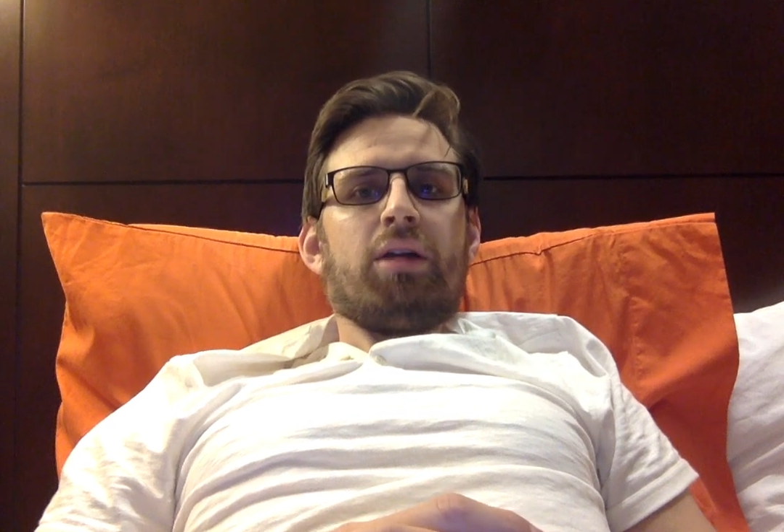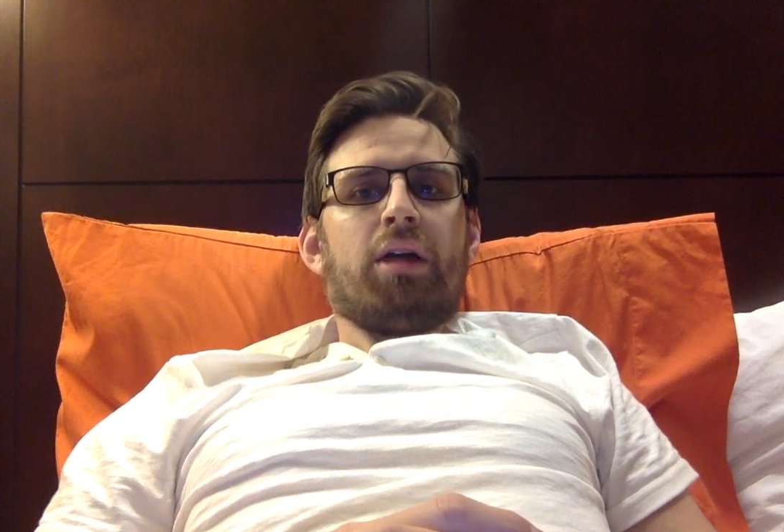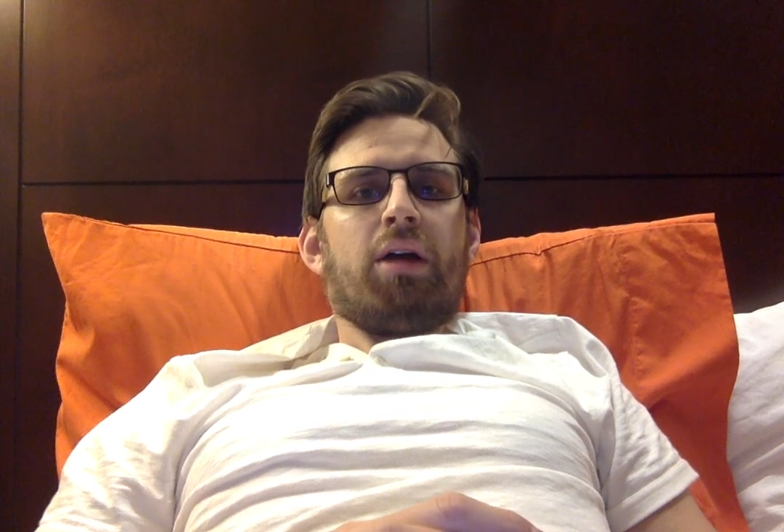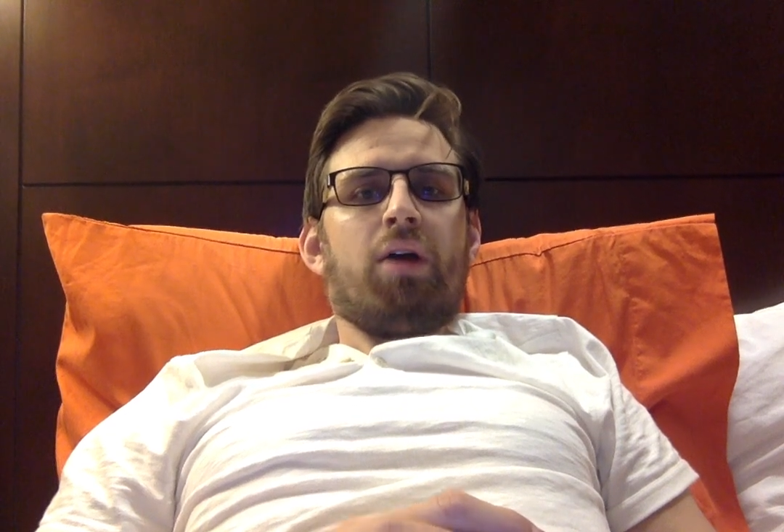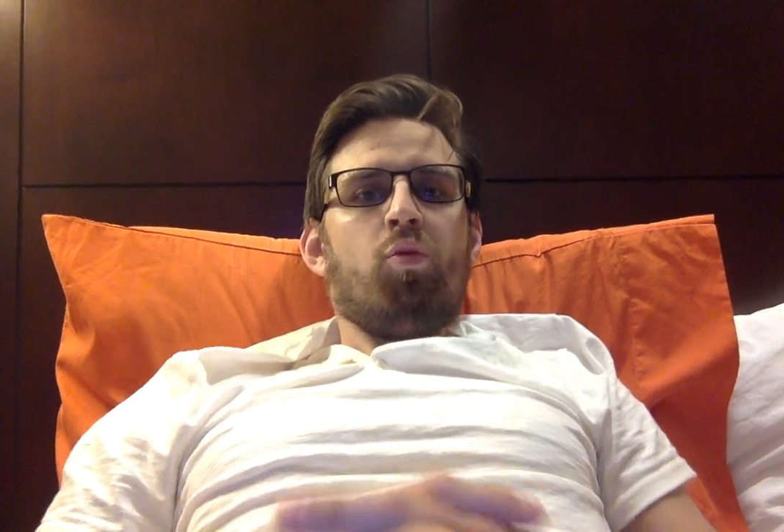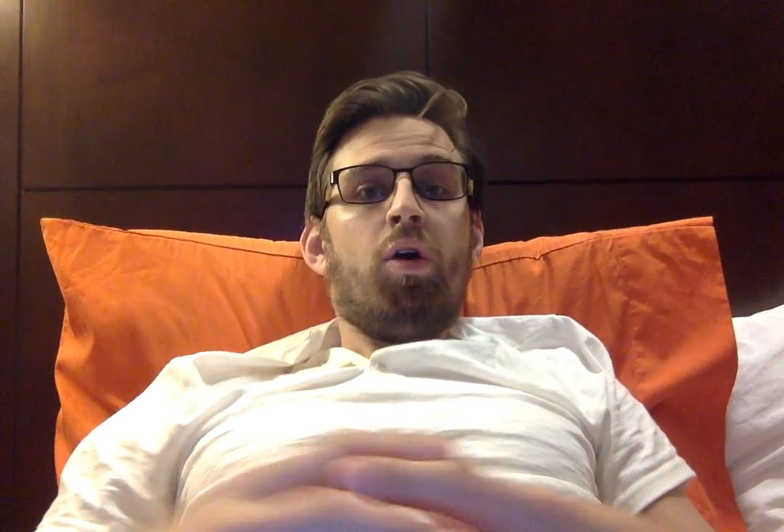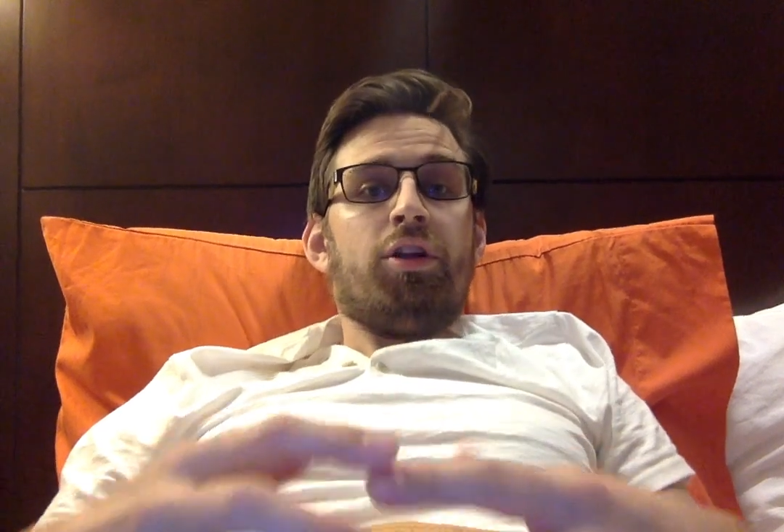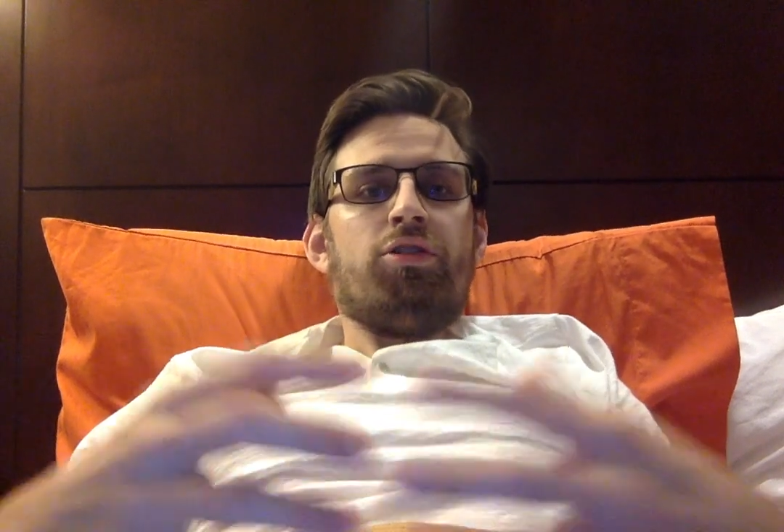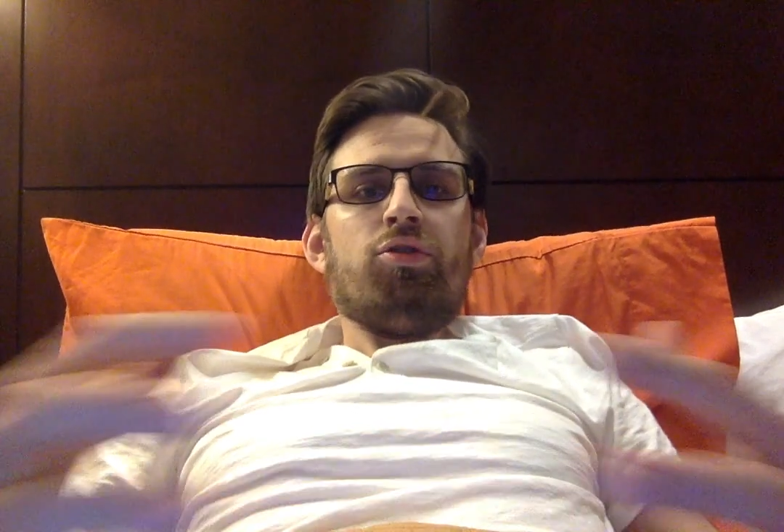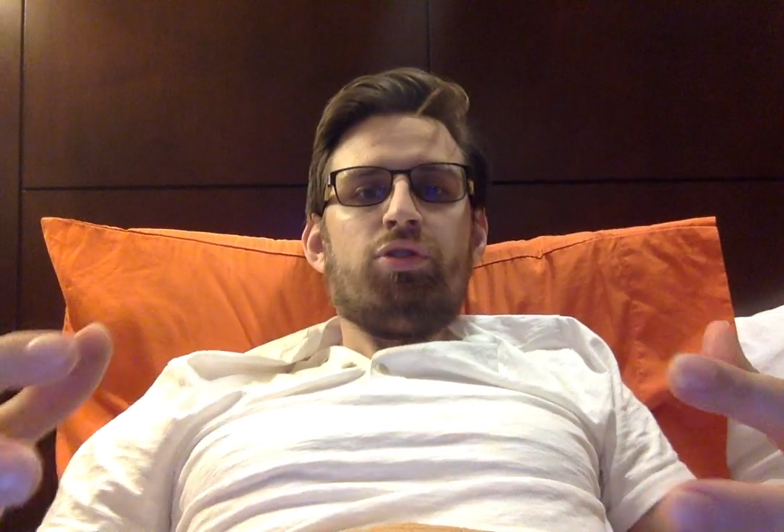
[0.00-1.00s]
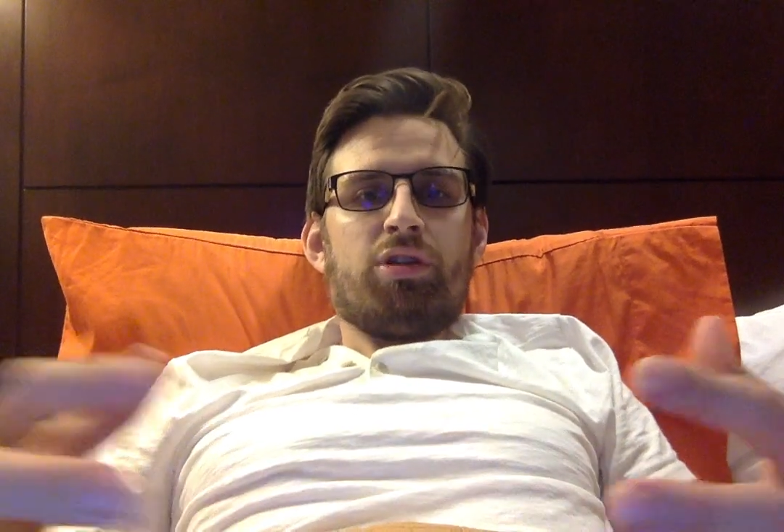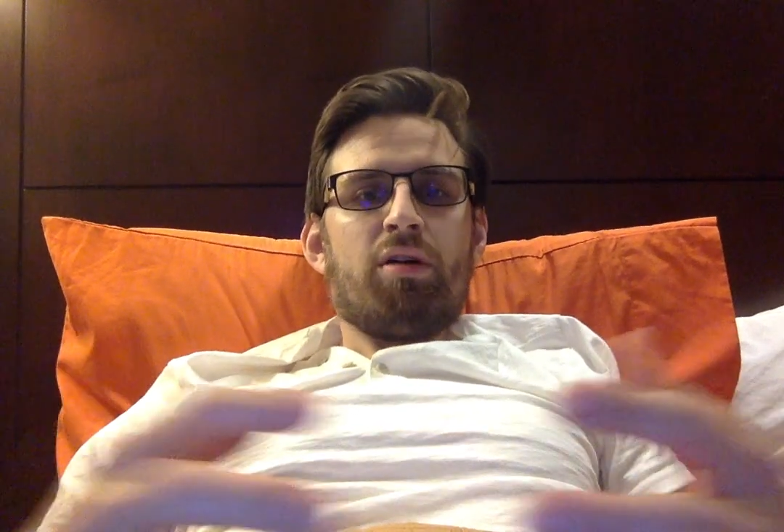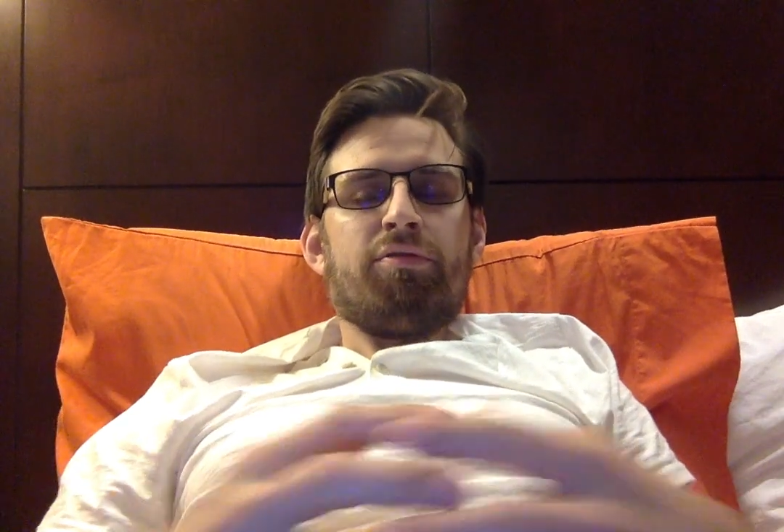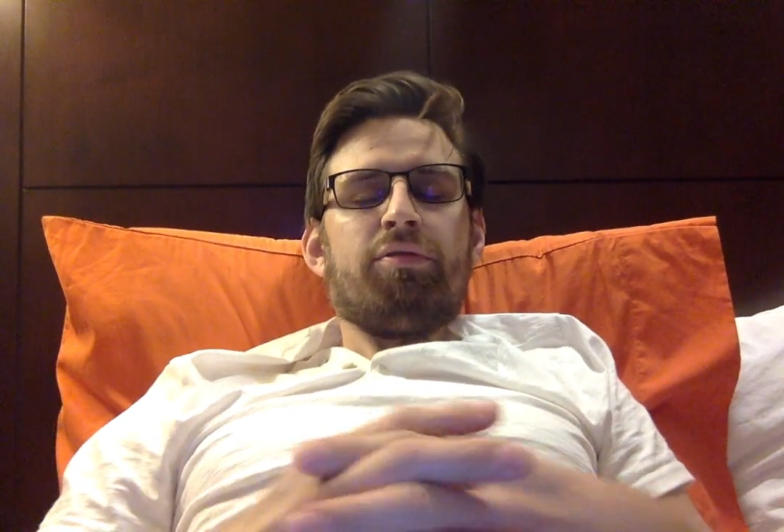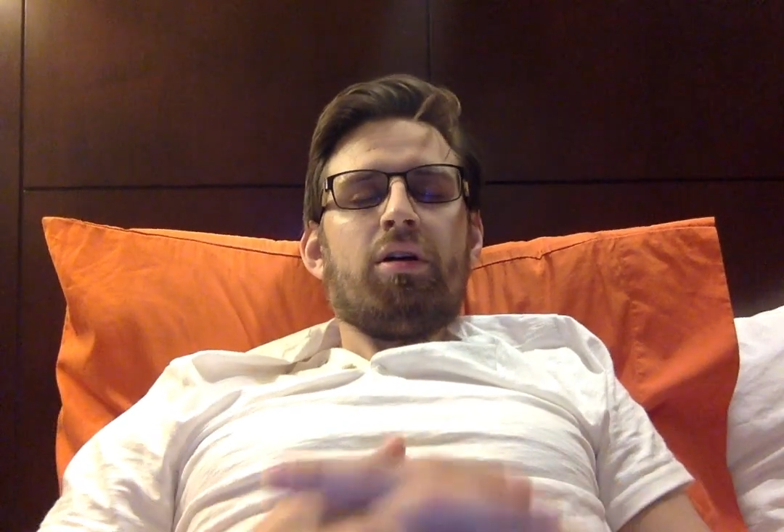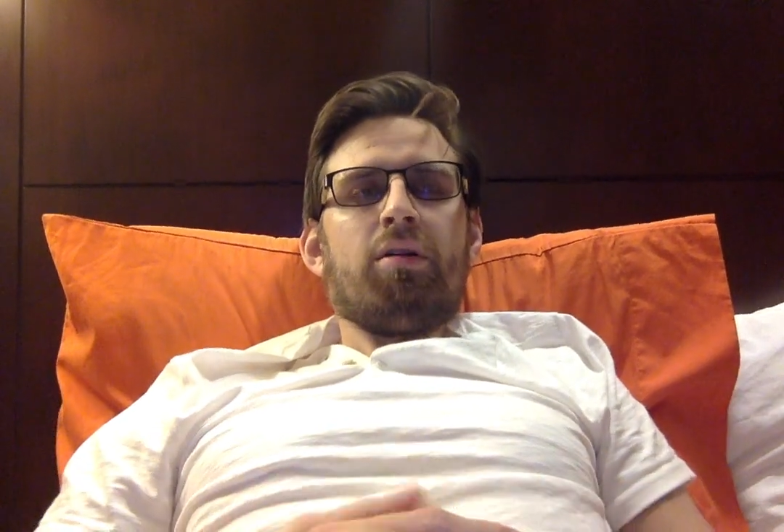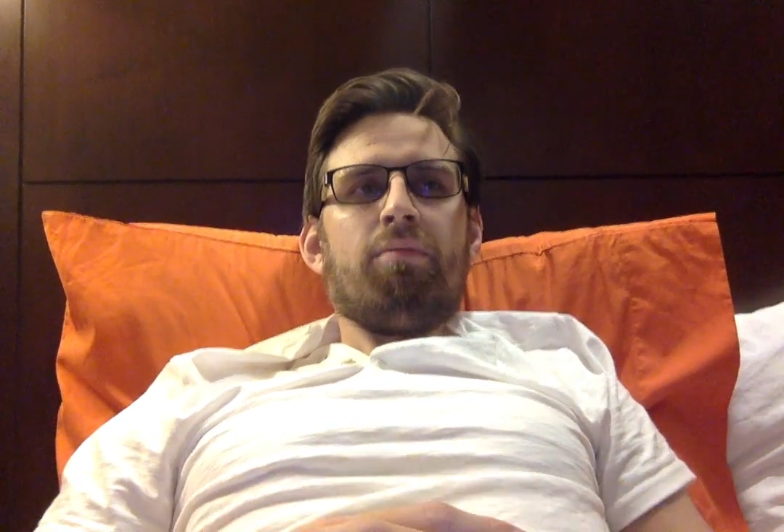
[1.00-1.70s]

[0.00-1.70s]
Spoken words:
Like, I want to do stuff.